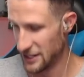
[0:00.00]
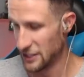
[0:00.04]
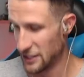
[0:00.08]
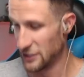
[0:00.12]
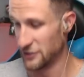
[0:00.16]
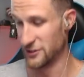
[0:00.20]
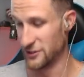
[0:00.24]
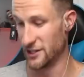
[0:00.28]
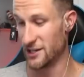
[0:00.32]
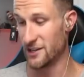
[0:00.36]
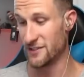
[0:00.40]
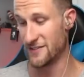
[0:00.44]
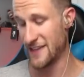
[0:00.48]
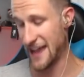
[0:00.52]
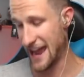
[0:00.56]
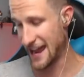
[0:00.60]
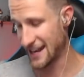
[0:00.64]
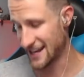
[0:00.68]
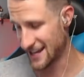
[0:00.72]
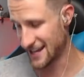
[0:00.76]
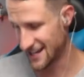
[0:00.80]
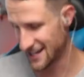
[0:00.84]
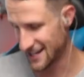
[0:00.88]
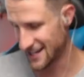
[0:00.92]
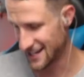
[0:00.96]
Dude, that
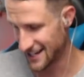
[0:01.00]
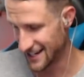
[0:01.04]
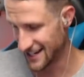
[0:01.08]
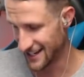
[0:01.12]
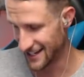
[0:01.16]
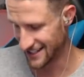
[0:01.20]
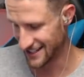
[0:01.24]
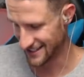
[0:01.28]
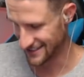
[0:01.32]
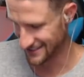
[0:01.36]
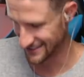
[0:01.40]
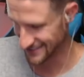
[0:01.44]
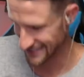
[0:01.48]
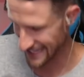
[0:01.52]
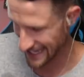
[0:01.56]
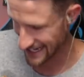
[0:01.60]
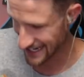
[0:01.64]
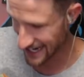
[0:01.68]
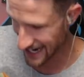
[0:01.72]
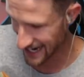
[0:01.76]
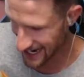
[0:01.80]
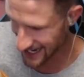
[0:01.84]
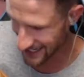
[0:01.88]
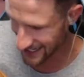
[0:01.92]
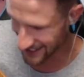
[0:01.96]
uh, uh that
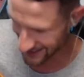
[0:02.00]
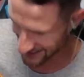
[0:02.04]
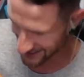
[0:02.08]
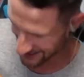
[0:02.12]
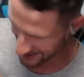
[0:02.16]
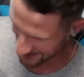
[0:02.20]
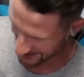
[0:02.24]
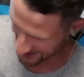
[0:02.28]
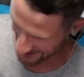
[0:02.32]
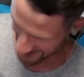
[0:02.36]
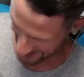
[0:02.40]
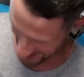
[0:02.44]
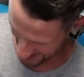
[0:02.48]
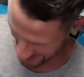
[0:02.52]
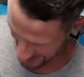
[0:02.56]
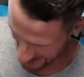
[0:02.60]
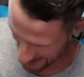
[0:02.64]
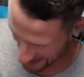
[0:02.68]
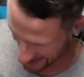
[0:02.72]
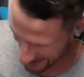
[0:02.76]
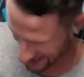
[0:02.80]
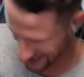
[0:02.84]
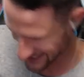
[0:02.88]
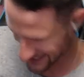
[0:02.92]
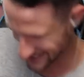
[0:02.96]
hut,
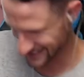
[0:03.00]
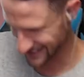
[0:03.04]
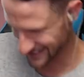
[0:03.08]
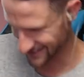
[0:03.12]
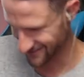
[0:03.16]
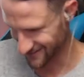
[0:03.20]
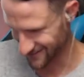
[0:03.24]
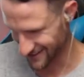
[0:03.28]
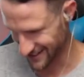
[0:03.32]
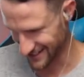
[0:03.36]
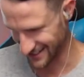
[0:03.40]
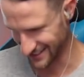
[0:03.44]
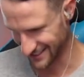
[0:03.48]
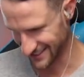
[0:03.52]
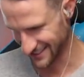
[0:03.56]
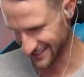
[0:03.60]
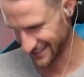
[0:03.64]
that hut did work.